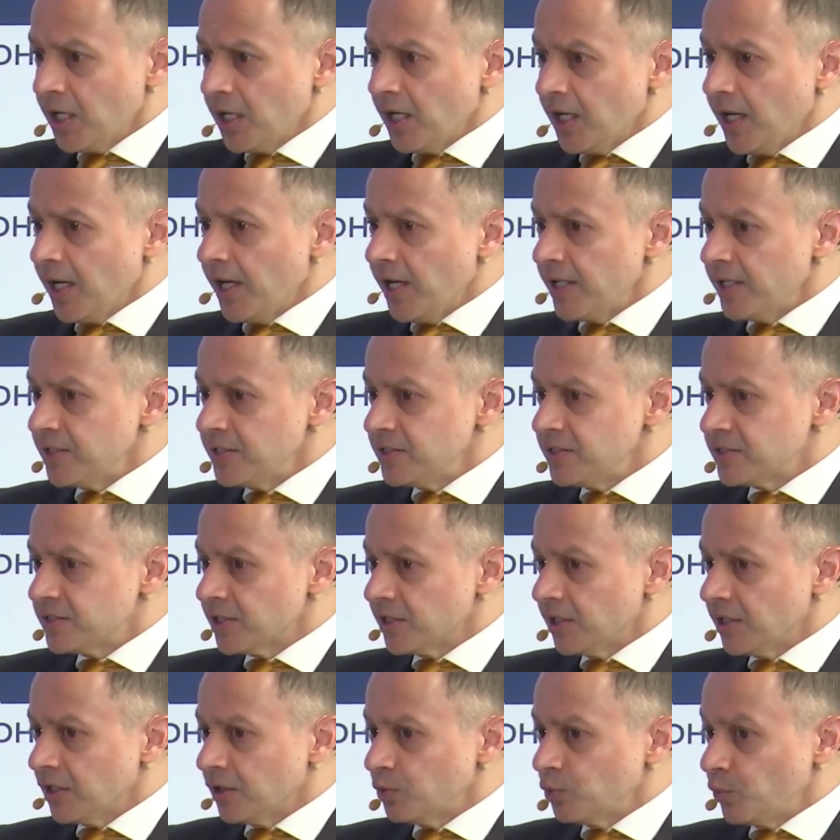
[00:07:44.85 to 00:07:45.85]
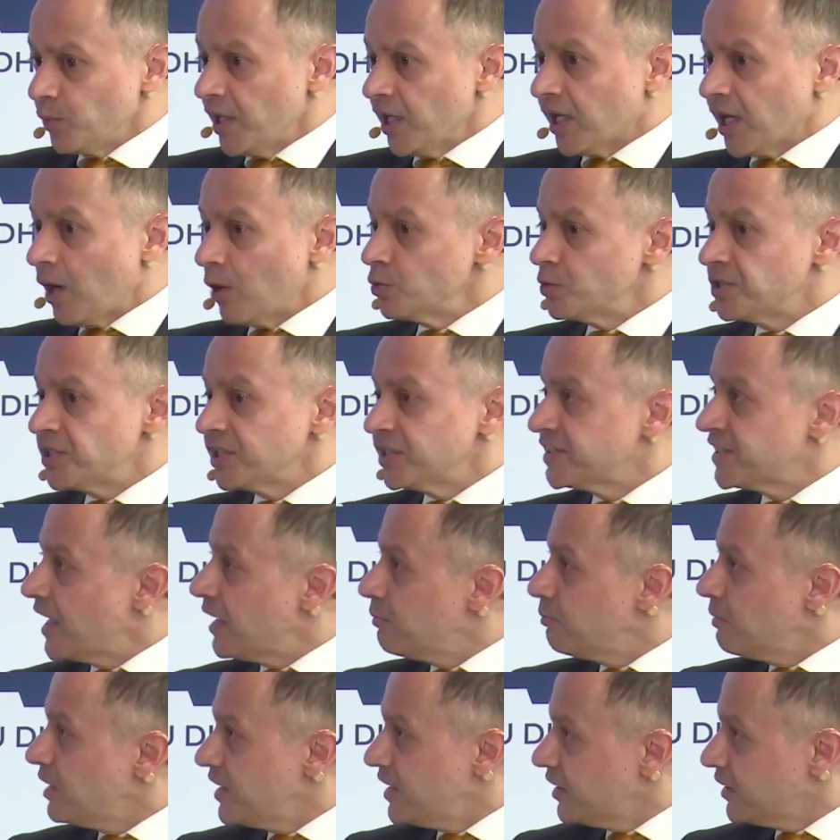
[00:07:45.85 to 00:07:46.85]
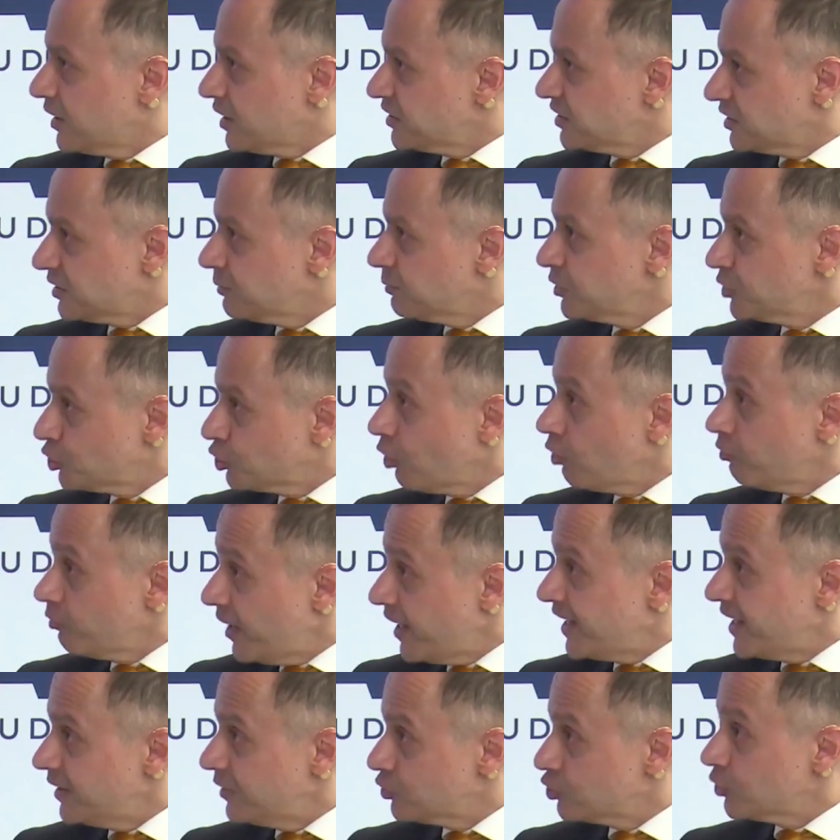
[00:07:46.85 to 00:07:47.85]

and we are counting 10 million customers already.